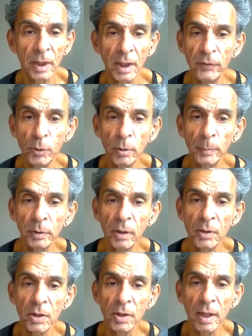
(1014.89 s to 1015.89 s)
If you
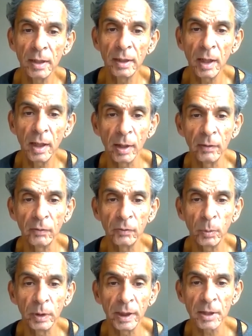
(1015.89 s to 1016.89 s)
approach daily life
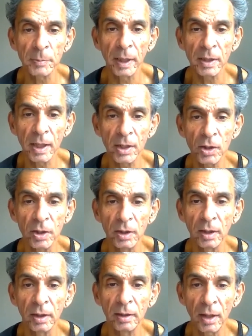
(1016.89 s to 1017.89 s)
with the expectation
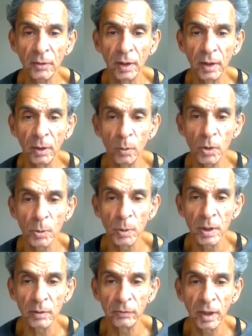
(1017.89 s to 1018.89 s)
that nothing ought to
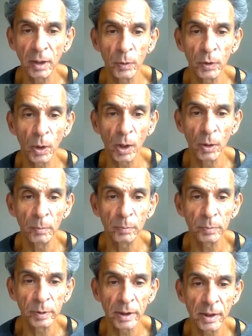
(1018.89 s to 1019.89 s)
interfere with your
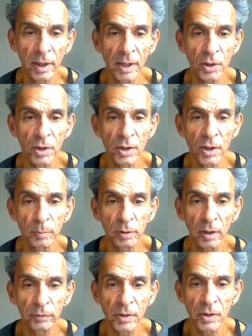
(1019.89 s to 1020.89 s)
own predilections and
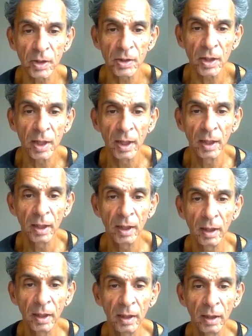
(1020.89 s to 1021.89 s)
preferences,
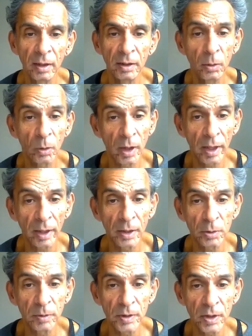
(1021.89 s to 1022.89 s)
you're likely
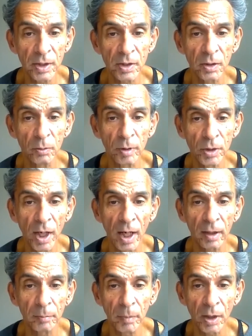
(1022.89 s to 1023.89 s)
to resist and
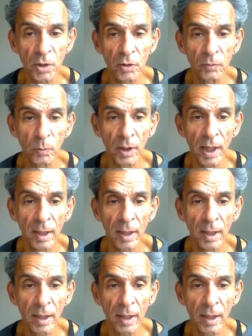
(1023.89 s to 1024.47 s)
reject much of what